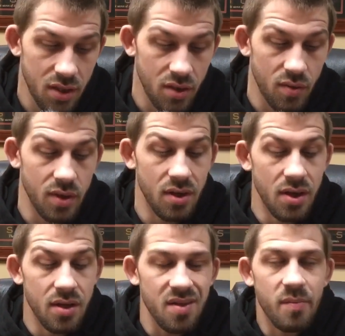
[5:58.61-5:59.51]
and
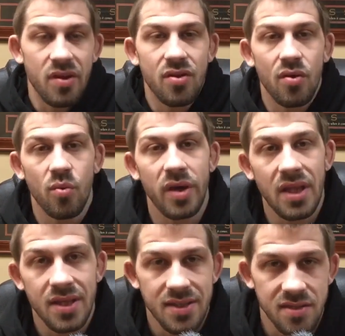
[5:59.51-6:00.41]
the mental
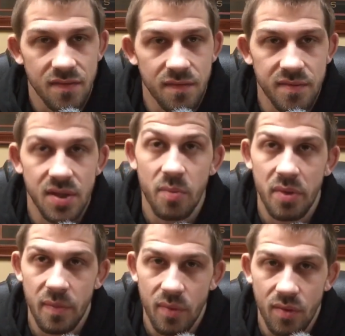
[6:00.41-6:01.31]
weakness of some
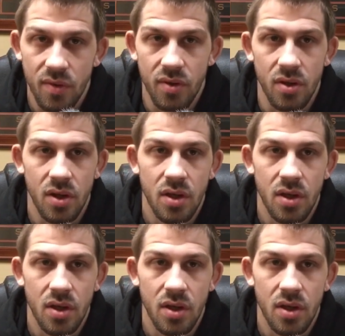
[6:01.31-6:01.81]
people and